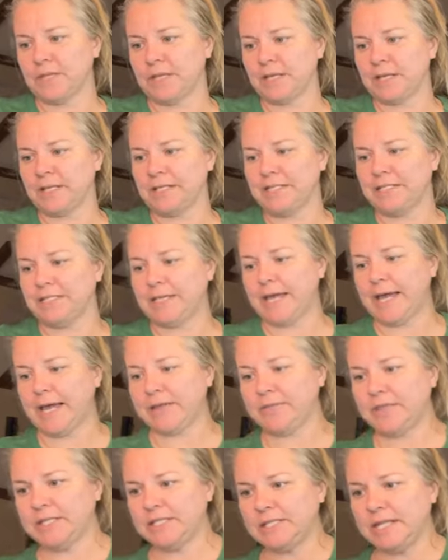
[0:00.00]
And I need to
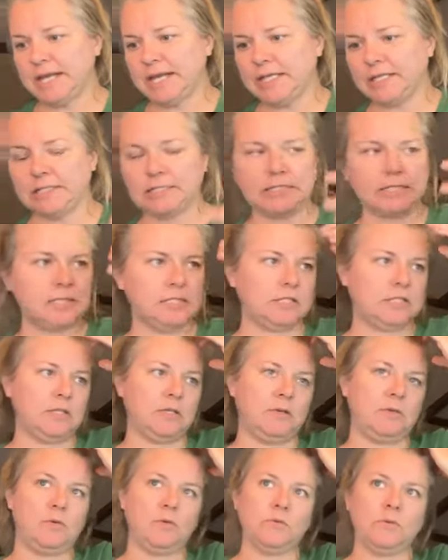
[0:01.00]
add the dates
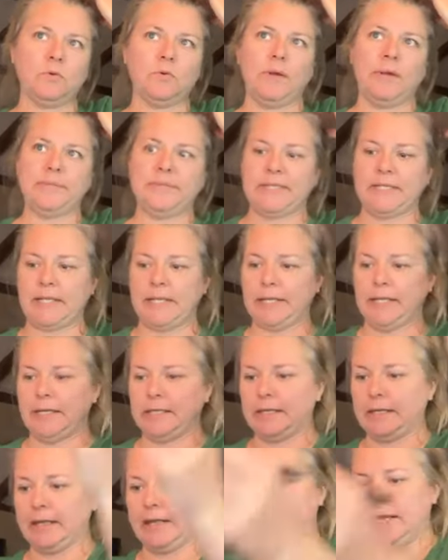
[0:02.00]
to the website.